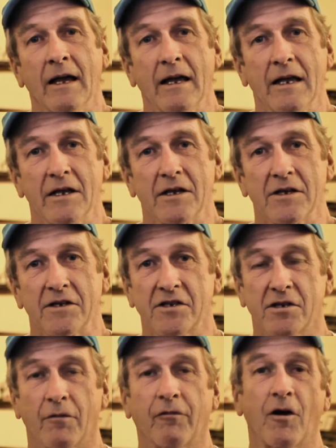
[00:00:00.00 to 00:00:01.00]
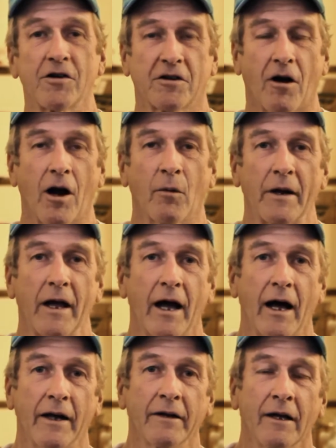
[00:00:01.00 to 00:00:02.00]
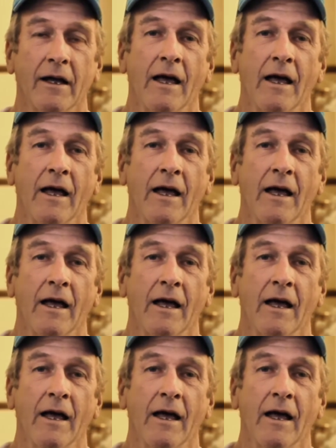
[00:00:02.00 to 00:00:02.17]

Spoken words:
is the first garden we had.